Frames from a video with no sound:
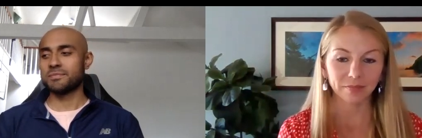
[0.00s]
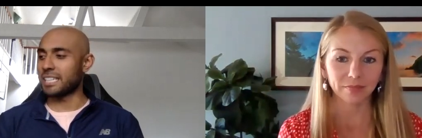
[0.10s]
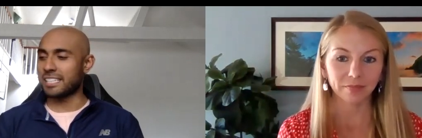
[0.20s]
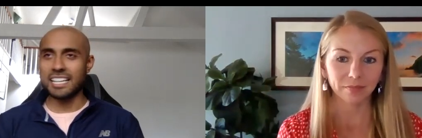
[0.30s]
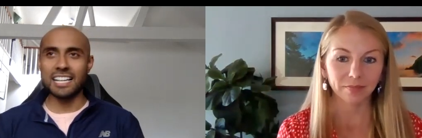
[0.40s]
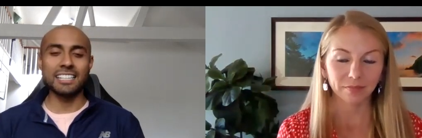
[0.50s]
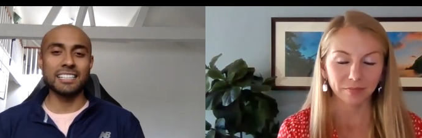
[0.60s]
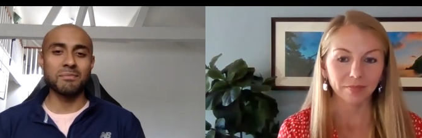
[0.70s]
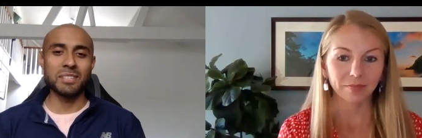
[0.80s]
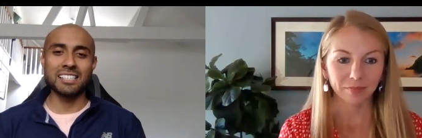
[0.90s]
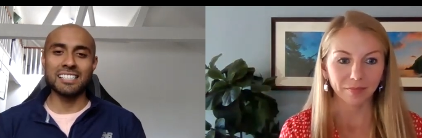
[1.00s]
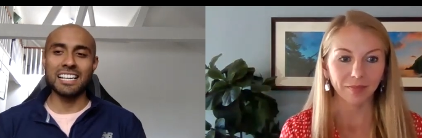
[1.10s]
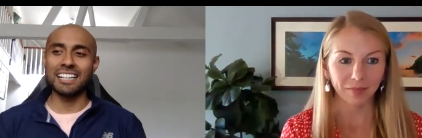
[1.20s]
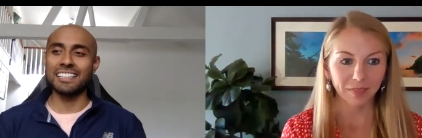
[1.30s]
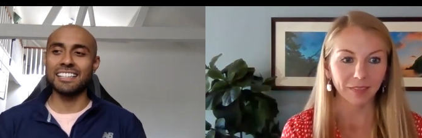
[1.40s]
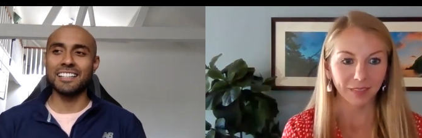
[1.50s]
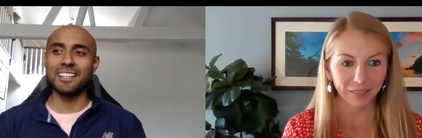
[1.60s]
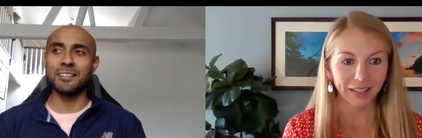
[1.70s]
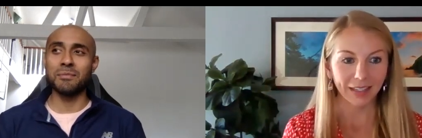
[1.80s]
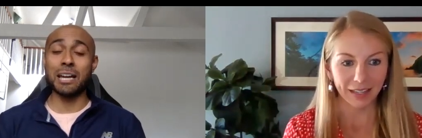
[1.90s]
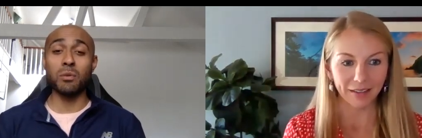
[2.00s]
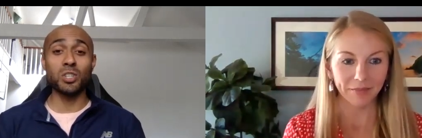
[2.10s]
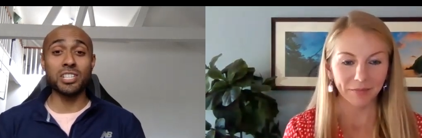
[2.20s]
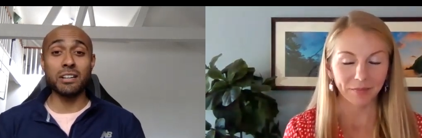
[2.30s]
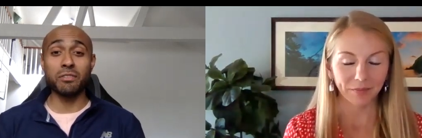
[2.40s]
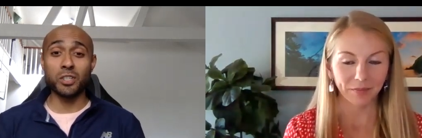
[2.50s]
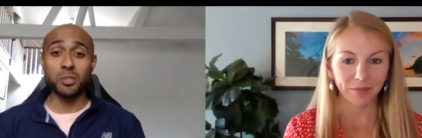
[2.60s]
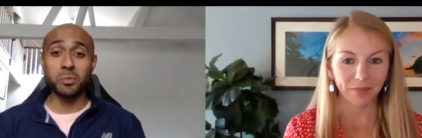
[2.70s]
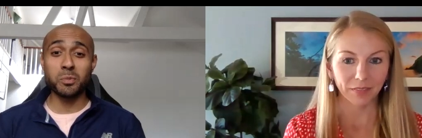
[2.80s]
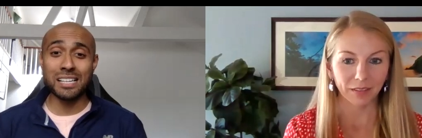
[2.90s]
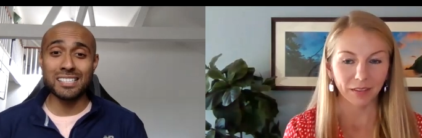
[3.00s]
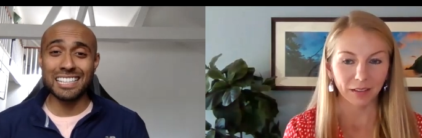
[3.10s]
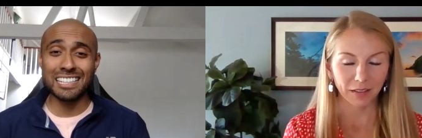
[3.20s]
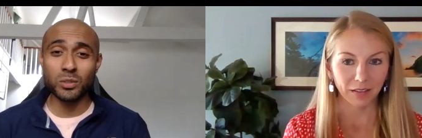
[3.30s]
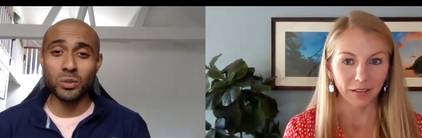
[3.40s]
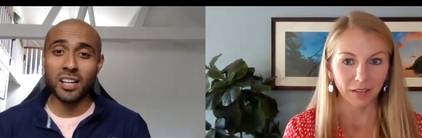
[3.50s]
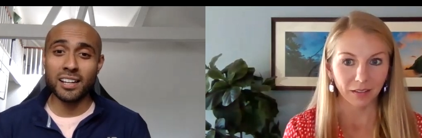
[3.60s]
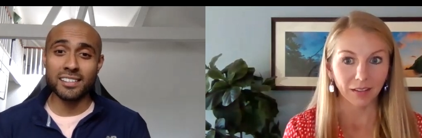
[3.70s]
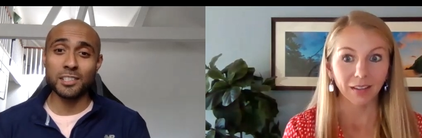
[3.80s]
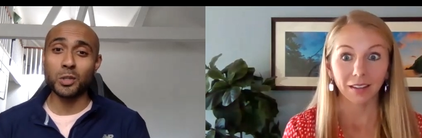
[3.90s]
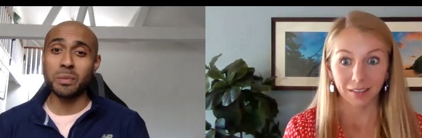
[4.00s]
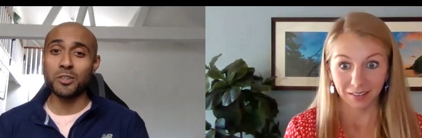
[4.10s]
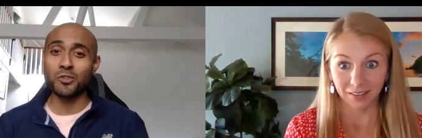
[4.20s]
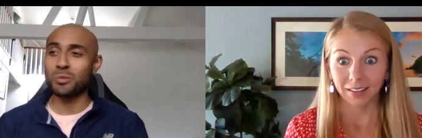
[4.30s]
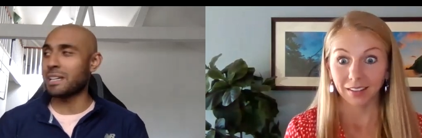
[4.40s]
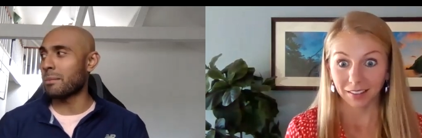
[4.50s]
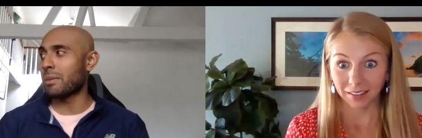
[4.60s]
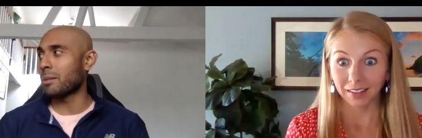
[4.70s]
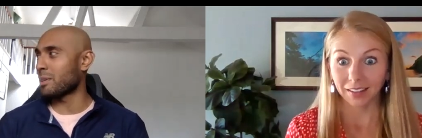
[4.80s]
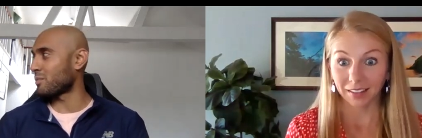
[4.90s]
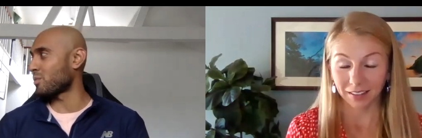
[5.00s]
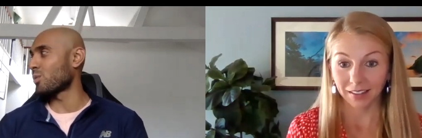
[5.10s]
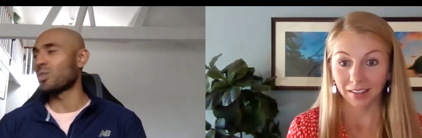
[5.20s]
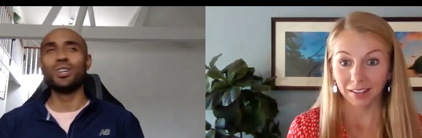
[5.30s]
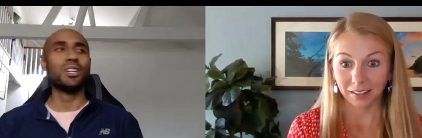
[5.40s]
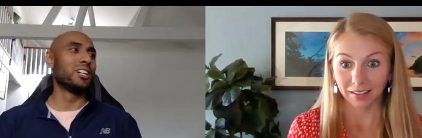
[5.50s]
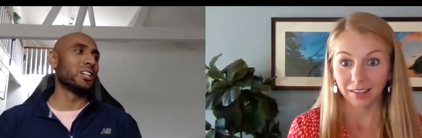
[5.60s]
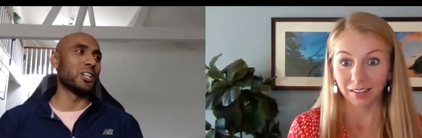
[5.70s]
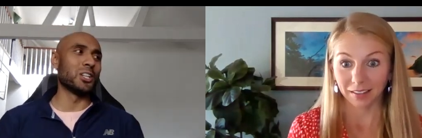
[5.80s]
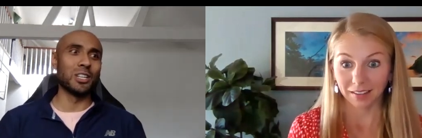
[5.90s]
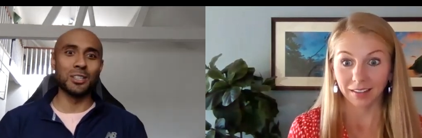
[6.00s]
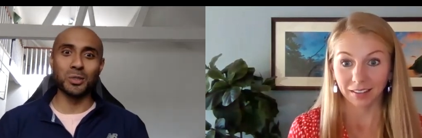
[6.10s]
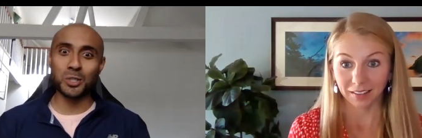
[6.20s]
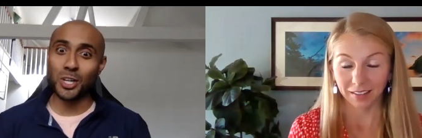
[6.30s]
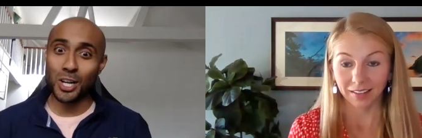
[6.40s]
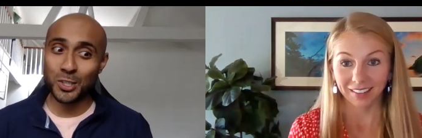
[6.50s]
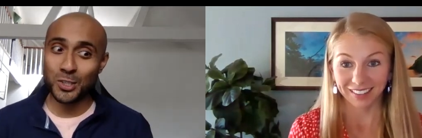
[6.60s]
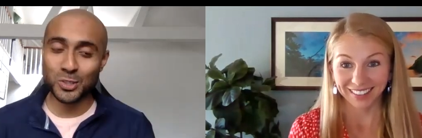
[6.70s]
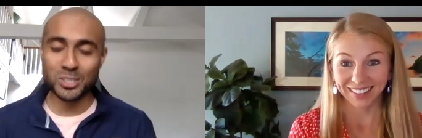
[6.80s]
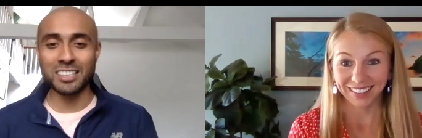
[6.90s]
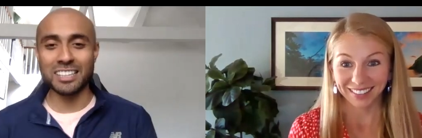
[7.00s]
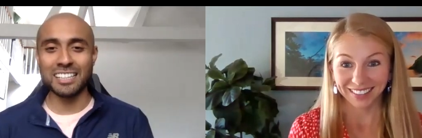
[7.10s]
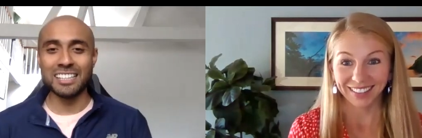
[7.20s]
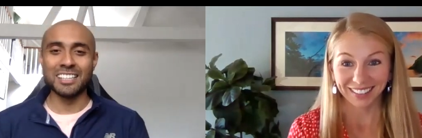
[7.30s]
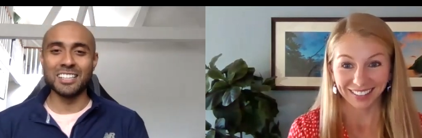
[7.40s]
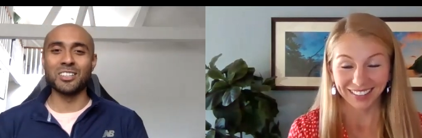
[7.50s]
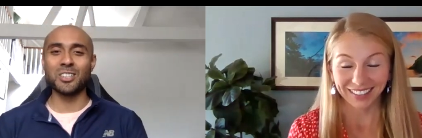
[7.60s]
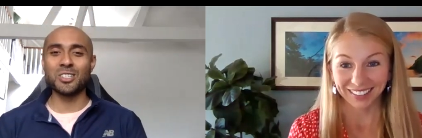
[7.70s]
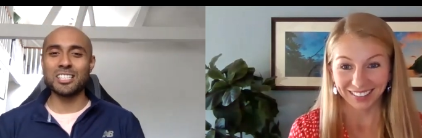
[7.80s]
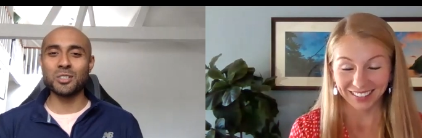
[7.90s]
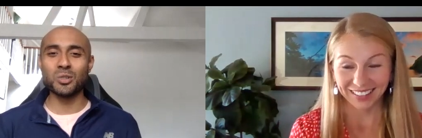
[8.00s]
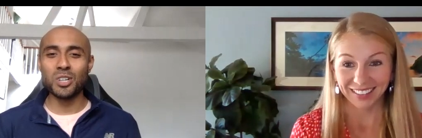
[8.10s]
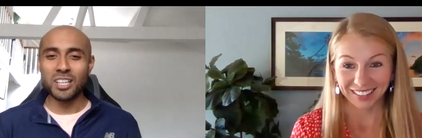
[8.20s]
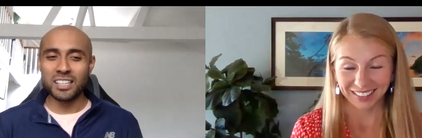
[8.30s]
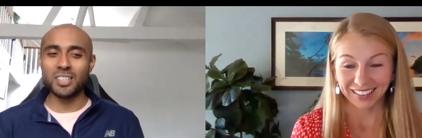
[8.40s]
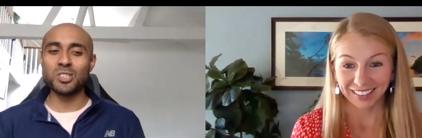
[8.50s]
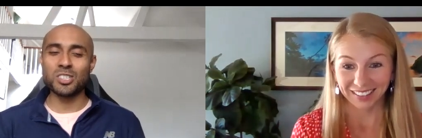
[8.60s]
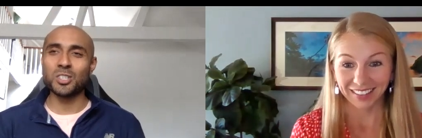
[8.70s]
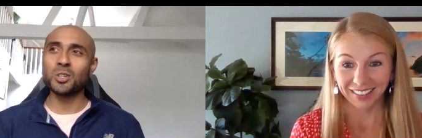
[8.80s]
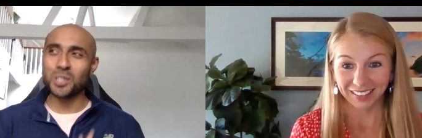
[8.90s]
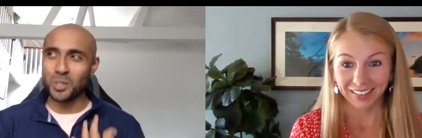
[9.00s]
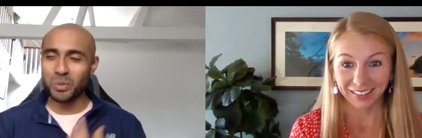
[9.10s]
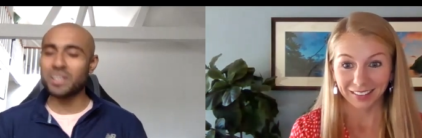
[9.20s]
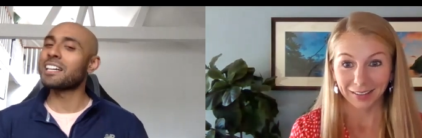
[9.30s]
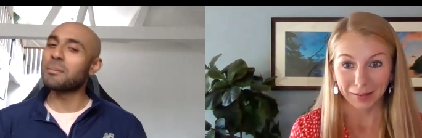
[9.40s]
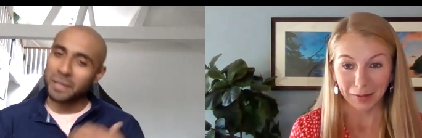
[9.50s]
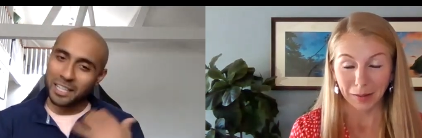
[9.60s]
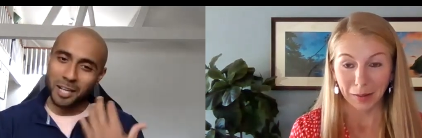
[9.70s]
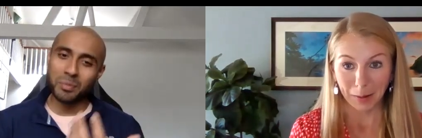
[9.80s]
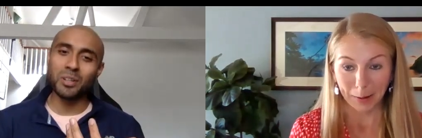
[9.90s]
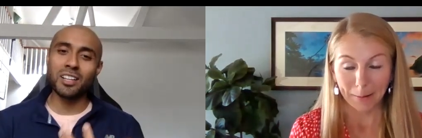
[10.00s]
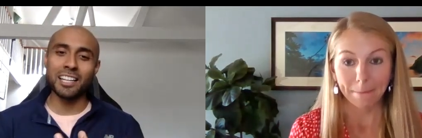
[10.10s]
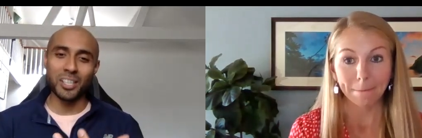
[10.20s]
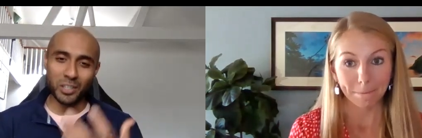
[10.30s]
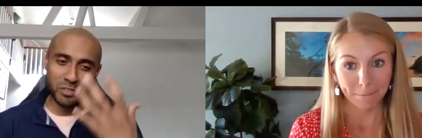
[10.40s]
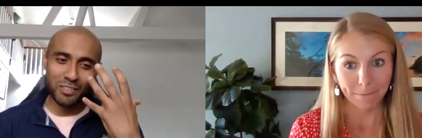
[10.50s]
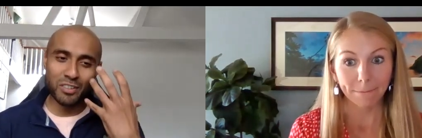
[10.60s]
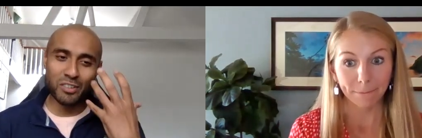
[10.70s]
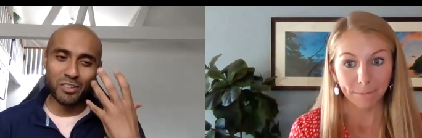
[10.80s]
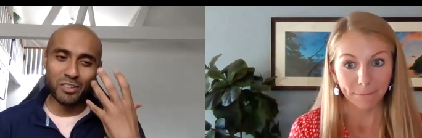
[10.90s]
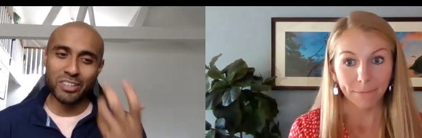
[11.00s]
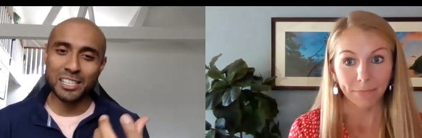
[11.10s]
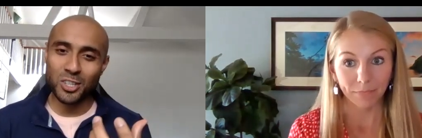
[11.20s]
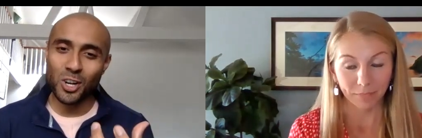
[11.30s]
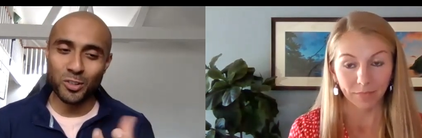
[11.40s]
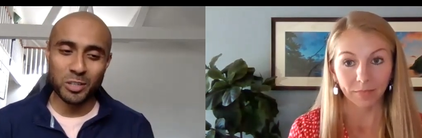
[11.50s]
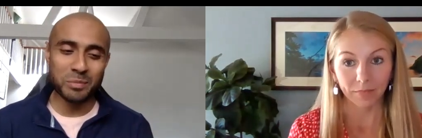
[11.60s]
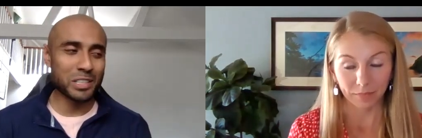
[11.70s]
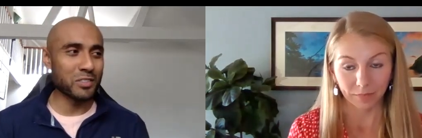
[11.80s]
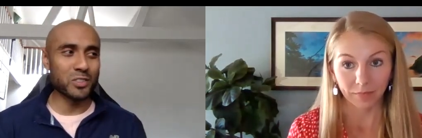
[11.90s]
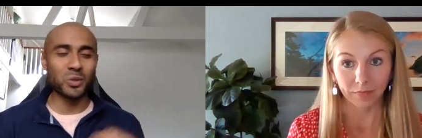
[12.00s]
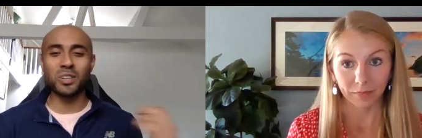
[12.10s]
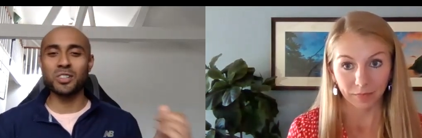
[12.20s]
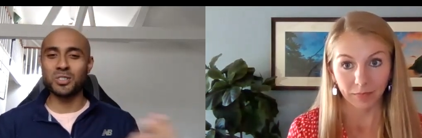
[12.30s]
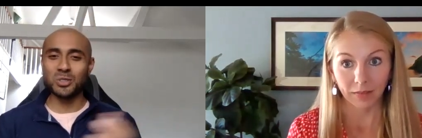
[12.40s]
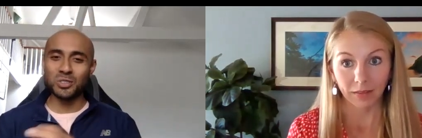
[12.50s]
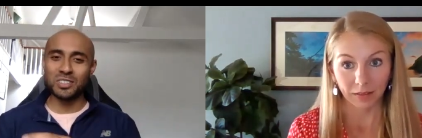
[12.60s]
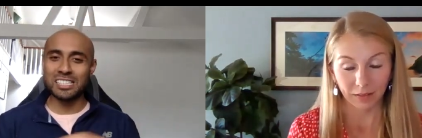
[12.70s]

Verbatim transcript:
Speaker 1: Exactly. Exactly. Um, yeah. Watch out for those pesky little lights in your bedroom that might be for you know a little charger or something that you know those little those your your body can pick up on light. You know, if you have a really dark room and you've got one or two of these